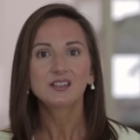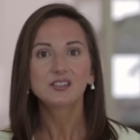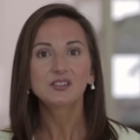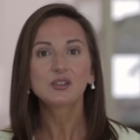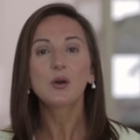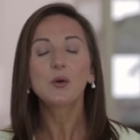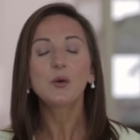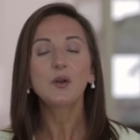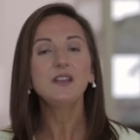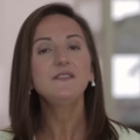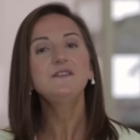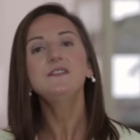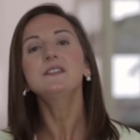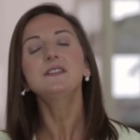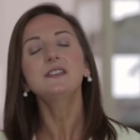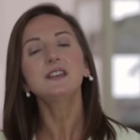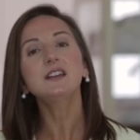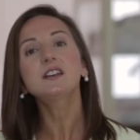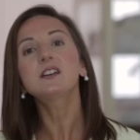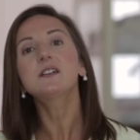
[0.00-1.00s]
So if
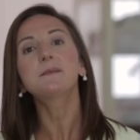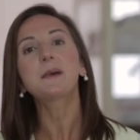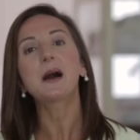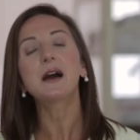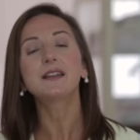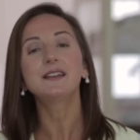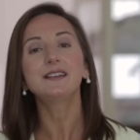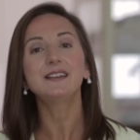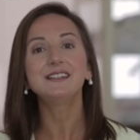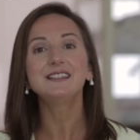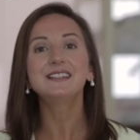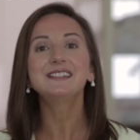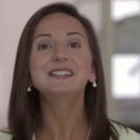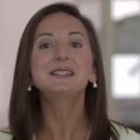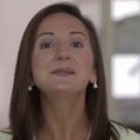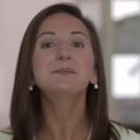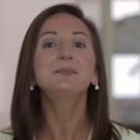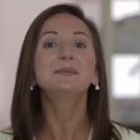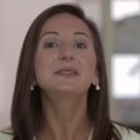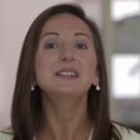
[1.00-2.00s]
you think about it in the
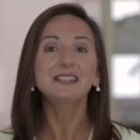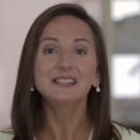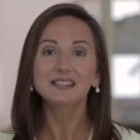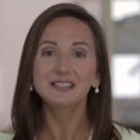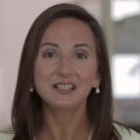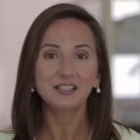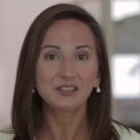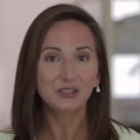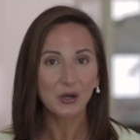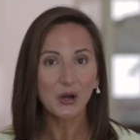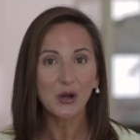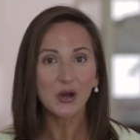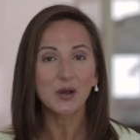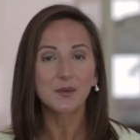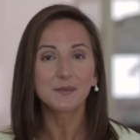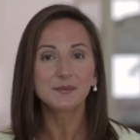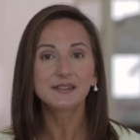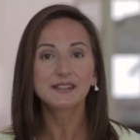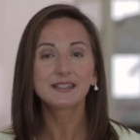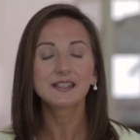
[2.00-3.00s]
simplistic
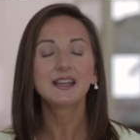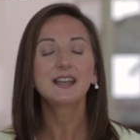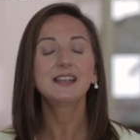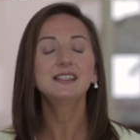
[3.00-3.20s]
terms,